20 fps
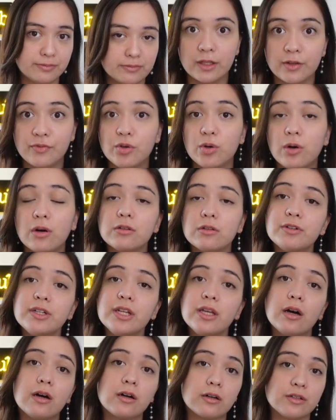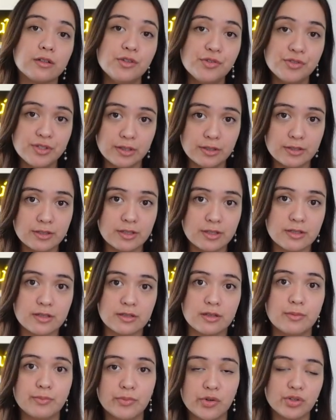If you already are using the
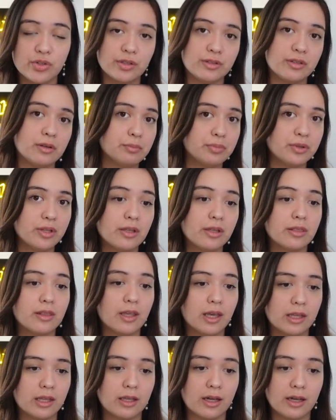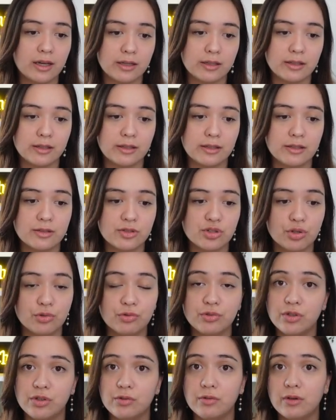system or the template that I
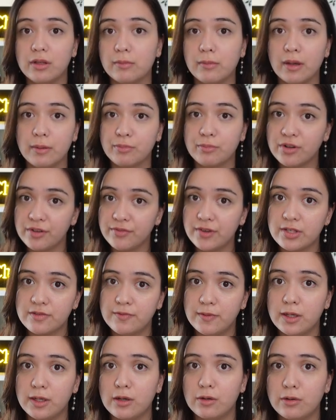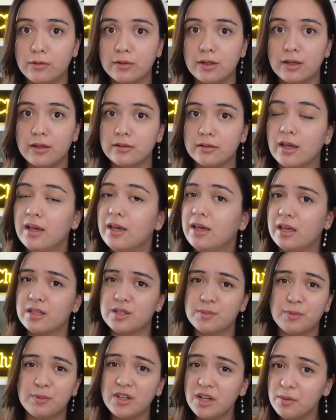showed you in my previous video, then
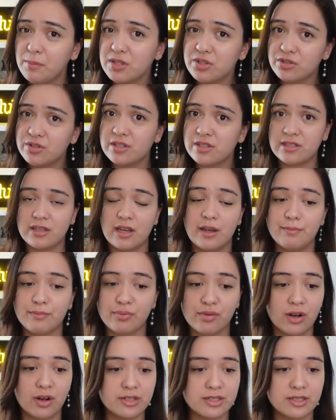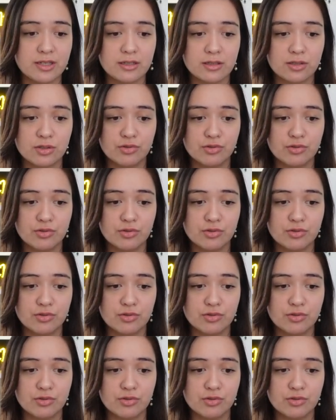it's pretty much the same process.